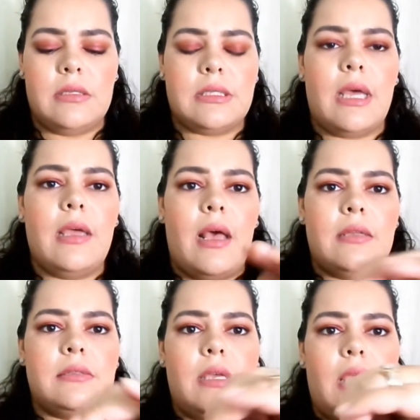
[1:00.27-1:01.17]
Inside it
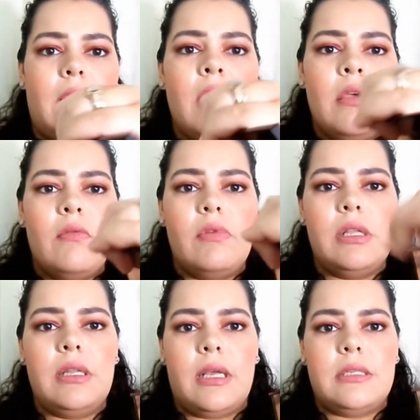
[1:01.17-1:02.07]
has a
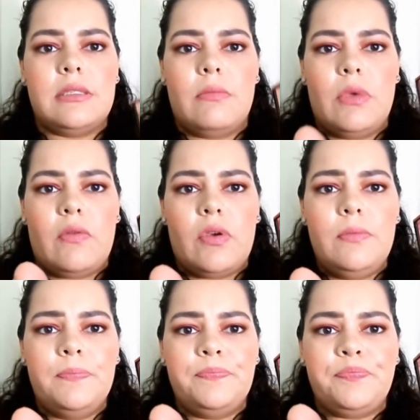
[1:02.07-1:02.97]
really nice mirror,
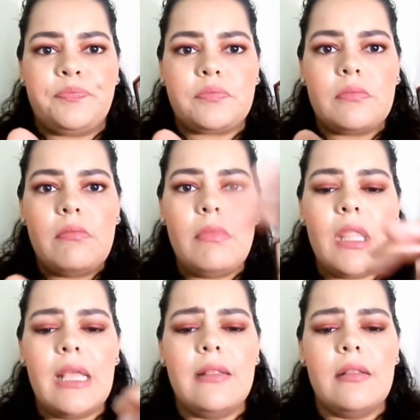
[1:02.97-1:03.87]

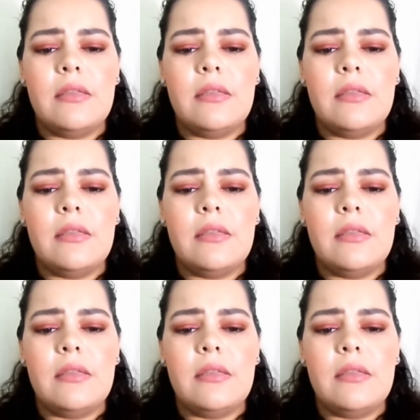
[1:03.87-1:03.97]
and then